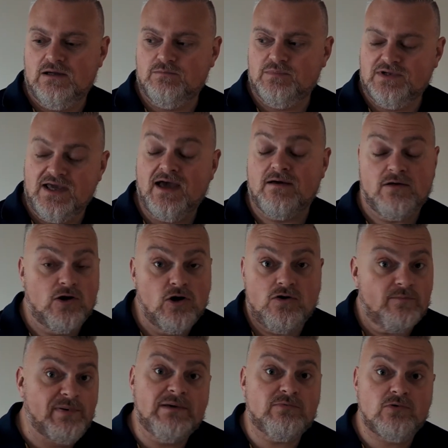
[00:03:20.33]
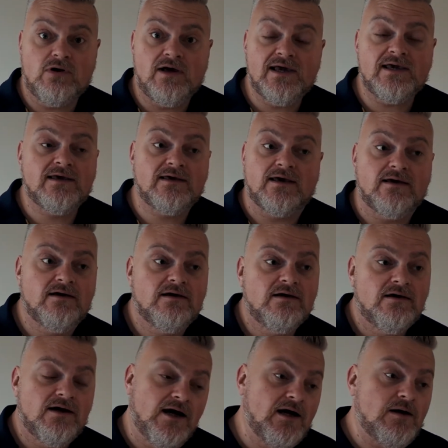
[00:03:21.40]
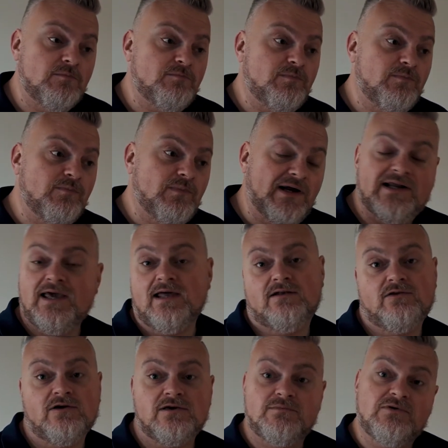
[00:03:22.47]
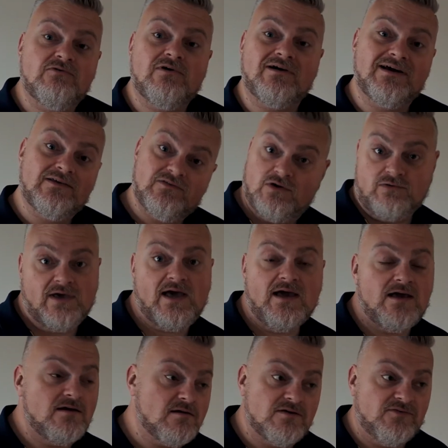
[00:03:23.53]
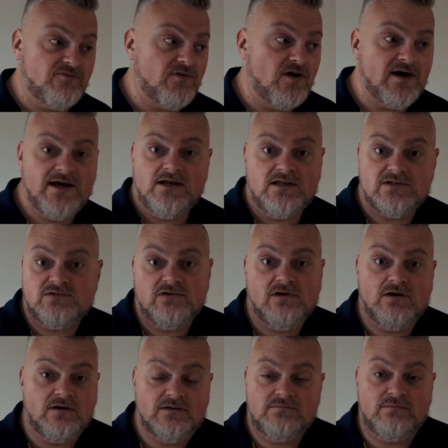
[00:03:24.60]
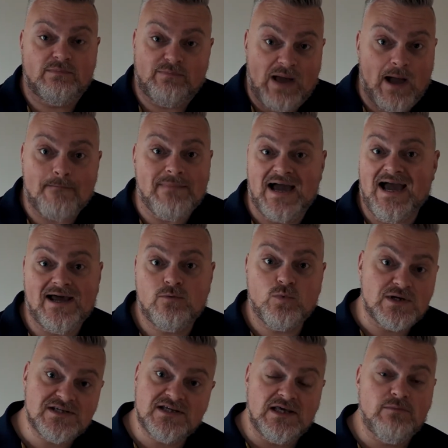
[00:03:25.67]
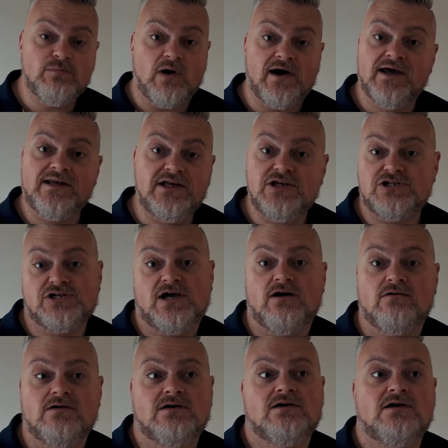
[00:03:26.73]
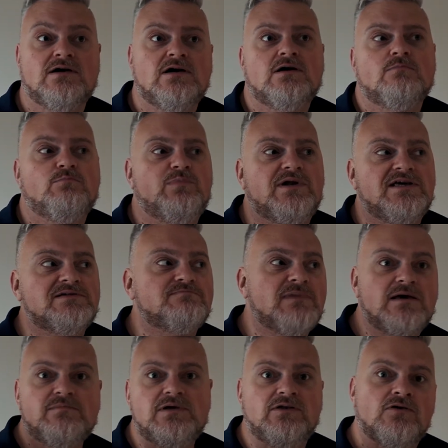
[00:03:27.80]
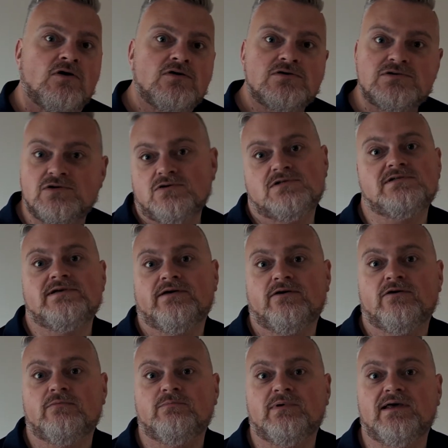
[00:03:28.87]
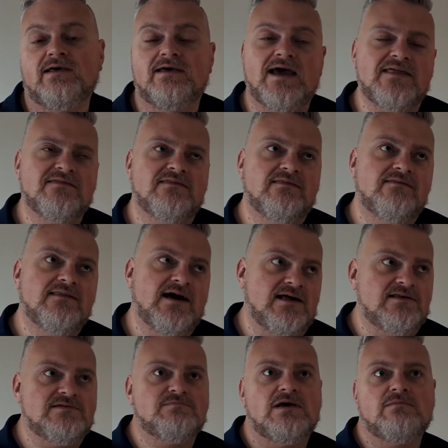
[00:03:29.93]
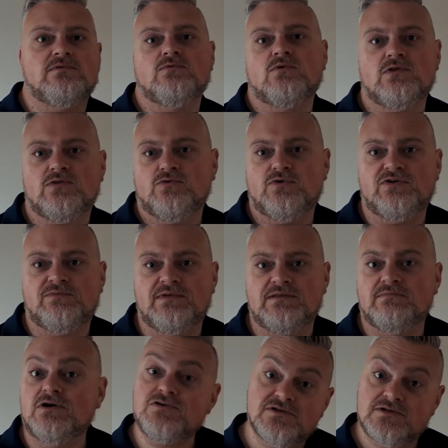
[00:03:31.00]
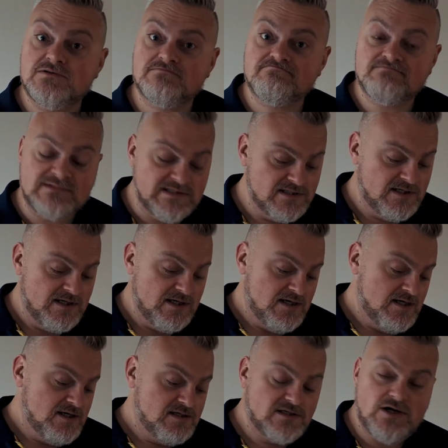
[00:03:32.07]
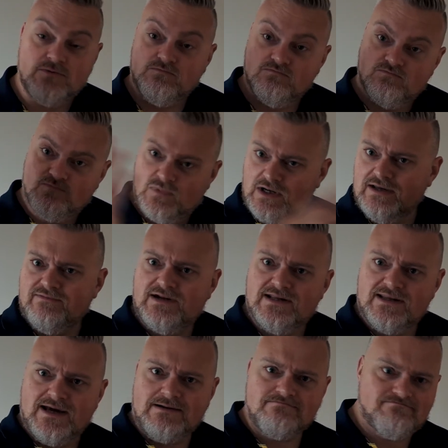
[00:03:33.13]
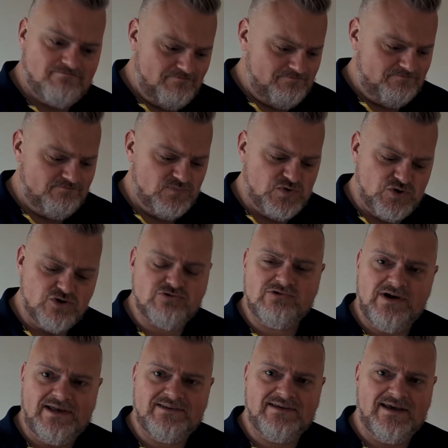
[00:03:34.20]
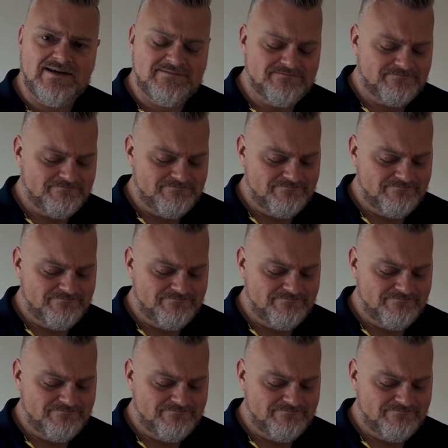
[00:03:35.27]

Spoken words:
But yeah, a lot of people are liking it. And again, don't get me wrong, it's okay, it's fine, it's not a bad whiskey by any shout, but it's maybe not as good as it could be, and that's maybe what annoys me the most. So, we'll leave it at that. Jura 18.